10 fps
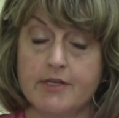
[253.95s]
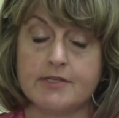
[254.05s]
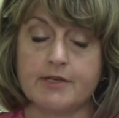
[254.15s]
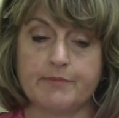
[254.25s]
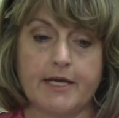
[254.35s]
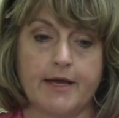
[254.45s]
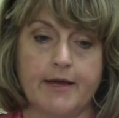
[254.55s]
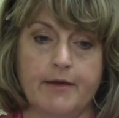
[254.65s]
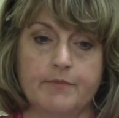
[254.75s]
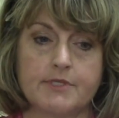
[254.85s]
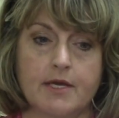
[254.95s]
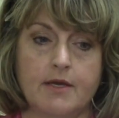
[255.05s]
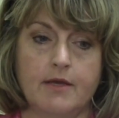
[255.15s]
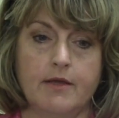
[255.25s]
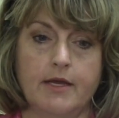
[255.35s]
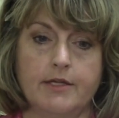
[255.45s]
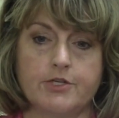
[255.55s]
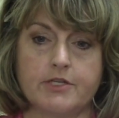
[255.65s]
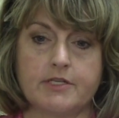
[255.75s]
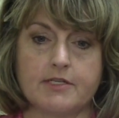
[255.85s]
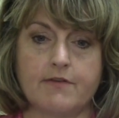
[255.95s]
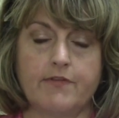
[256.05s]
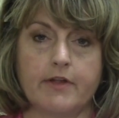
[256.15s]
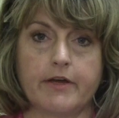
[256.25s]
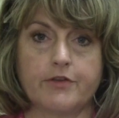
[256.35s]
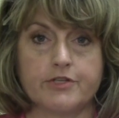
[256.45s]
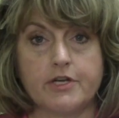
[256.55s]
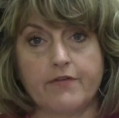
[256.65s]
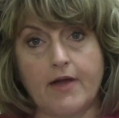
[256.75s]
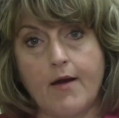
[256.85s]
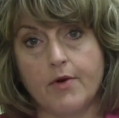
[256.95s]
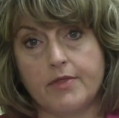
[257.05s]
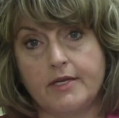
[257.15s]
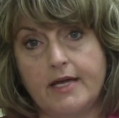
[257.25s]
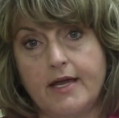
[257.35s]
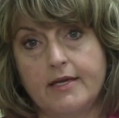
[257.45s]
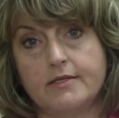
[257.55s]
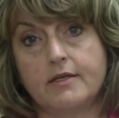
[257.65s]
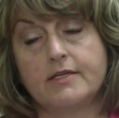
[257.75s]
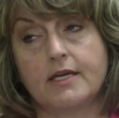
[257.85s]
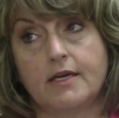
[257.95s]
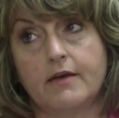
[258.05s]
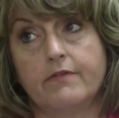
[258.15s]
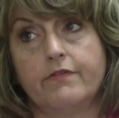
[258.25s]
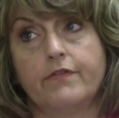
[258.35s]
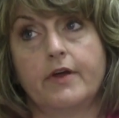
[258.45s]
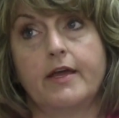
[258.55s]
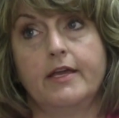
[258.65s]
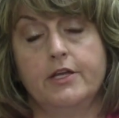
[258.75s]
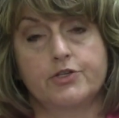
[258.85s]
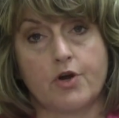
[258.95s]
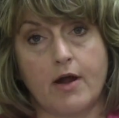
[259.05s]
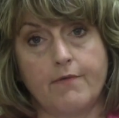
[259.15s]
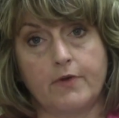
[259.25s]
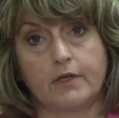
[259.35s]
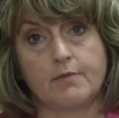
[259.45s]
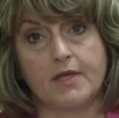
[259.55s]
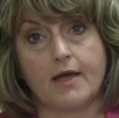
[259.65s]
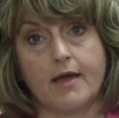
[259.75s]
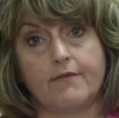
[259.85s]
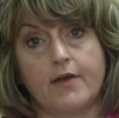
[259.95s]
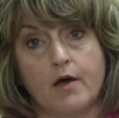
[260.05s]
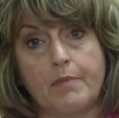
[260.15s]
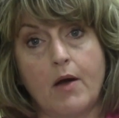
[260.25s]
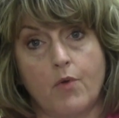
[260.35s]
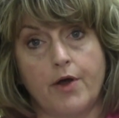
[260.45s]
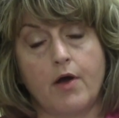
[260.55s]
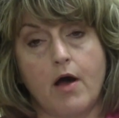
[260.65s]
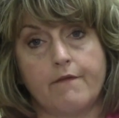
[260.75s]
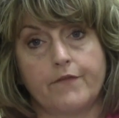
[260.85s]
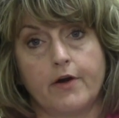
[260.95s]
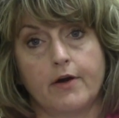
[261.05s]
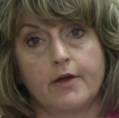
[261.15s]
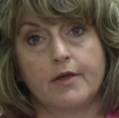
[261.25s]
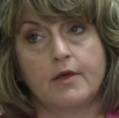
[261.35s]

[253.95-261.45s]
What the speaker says: Sometimes it just doesn't feel like there's enough hour in the day to give each crime victim the kind of help I want to offer.